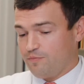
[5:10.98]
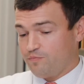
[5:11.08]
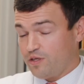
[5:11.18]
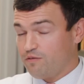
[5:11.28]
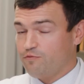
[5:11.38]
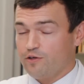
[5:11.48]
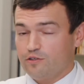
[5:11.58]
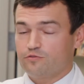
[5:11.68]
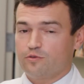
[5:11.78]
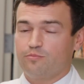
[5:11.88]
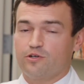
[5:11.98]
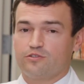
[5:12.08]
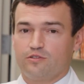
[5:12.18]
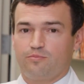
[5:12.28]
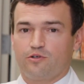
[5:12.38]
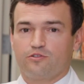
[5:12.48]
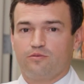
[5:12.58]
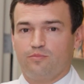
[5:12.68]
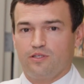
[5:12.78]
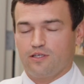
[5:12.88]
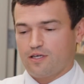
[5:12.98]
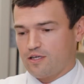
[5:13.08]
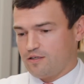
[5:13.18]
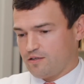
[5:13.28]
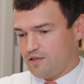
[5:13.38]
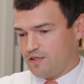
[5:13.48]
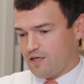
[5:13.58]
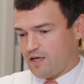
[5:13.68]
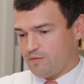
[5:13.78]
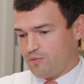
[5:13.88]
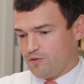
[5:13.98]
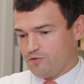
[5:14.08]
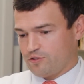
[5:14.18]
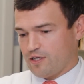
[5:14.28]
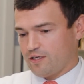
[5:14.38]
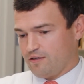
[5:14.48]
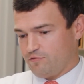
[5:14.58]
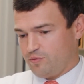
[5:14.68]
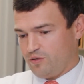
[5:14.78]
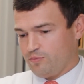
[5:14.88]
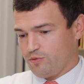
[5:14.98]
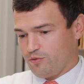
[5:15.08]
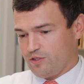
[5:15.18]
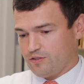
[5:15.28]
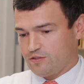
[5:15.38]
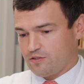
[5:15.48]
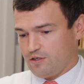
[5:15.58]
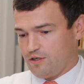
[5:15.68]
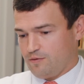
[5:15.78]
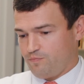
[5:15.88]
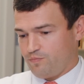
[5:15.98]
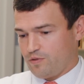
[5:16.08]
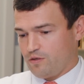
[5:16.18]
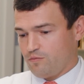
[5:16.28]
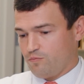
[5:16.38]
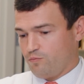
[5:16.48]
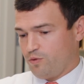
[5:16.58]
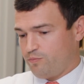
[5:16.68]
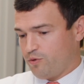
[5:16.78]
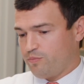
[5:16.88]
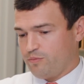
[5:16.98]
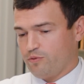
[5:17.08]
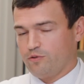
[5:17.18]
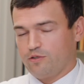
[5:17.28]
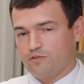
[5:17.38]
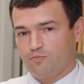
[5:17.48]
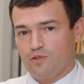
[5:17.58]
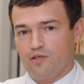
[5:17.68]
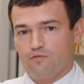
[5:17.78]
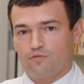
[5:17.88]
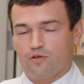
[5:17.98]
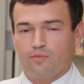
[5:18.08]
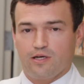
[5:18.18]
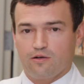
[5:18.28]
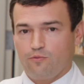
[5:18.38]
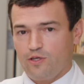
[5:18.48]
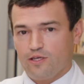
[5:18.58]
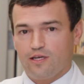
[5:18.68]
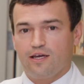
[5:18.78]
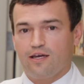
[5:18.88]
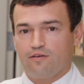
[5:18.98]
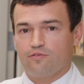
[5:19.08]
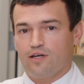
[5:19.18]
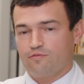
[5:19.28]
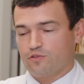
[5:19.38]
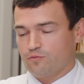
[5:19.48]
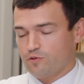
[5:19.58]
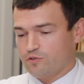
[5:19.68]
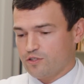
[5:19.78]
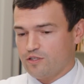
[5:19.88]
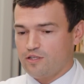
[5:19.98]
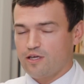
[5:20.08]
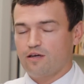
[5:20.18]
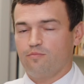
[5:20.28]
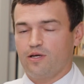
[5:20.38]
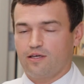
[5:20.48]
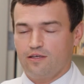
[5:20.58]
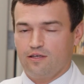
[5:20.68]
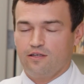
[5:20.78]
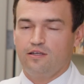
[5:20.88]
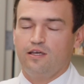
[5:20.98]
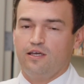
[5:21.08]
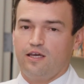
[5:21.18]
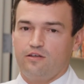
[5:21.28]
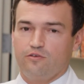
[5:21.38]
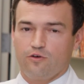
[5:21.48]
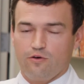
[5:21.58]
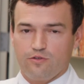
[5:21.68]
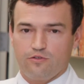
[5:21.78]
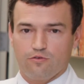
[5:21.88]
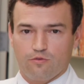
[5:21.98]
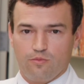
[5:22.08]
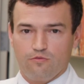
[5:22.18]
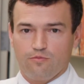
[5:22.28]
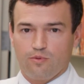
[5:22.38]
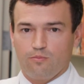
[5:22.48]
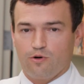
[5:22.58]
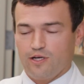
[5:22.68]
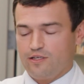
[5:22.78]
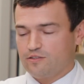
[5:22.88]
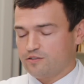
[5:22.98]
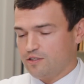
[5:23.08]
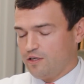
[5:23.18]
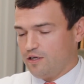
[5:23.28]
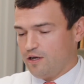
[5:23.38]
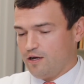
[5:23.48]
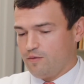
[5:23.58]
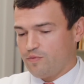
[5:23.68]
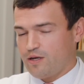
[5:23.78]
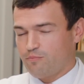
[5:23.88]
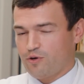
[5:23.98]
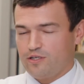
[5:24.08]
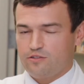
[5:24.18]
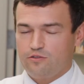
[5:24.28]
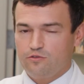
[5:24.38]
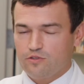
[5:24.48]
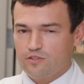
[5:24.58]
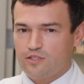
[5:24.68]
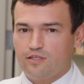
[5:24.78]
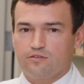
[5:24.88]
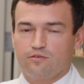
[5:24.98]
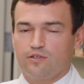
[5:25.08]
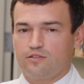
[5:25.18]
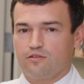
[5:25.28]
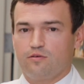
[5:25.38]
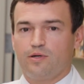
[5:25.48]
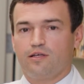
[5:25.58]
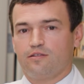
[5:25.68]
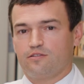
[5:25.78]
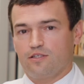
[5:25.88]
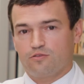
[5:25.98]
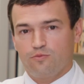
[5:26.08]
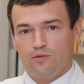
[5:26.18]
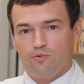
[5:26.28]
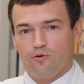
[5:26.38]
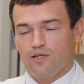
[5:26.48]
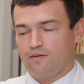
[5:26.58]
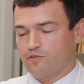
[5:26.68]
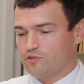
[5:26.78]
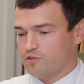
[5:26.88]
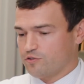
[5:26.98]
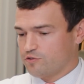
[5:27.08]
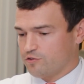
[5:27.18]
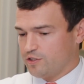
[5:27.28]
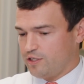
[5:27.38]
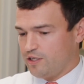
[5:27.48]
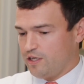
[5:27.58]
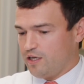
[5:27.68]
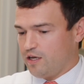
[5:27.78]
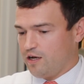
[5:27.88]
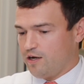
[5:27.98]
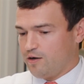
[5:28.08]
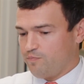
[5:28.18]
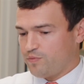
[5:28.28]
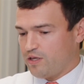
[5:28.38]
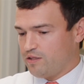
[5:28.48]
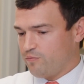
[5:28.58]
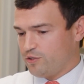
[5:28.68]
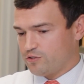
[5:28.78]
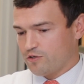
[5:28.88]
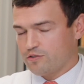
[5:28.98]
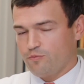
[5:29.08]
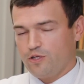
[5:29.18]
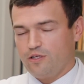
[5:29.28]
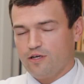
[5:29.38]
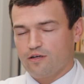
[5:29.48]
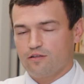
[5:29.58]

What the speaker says: it varies from person to person, but the kind of guideposts I give people is we put people in a splint for about a week and a half afterwards, and then they come back in and you'll go into a removable brace. That brace usually stays on until about the 6-week point after surgery, and then we start to wean you out of the